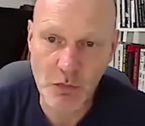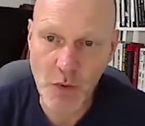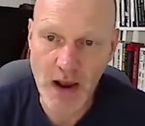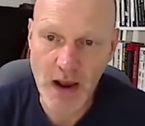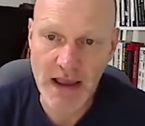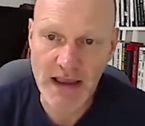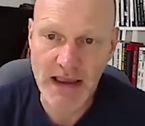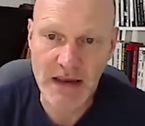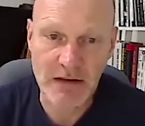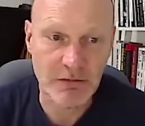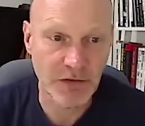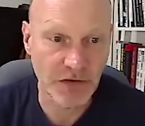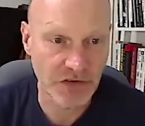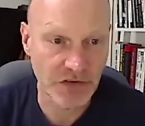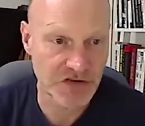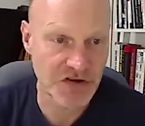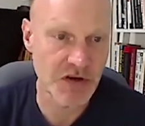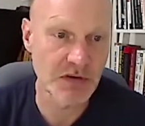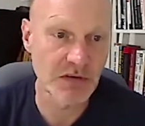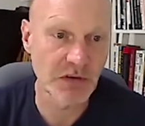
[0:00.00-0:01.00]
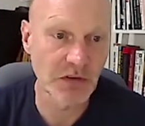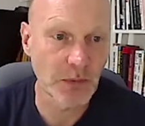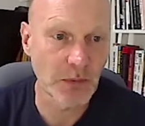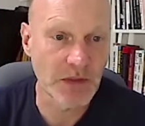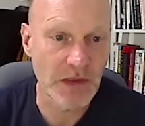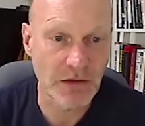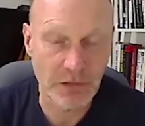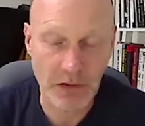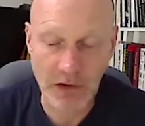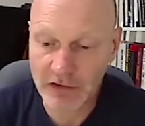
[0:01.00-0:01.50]
way in for students when
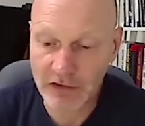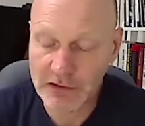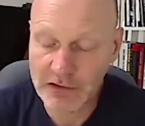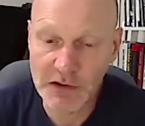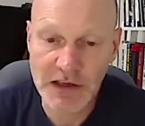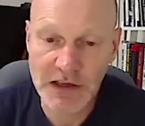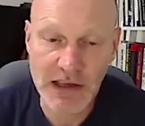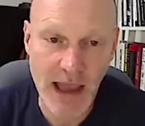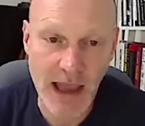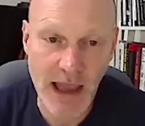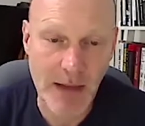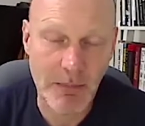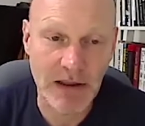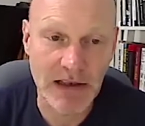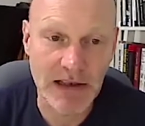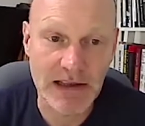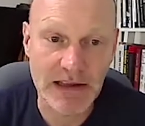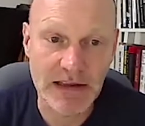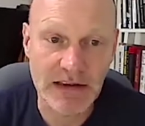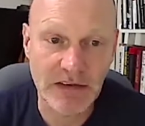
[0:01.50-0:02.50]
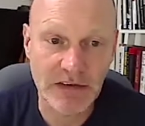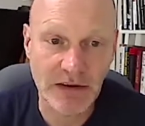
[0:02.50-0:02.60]
they're first looking at MLE.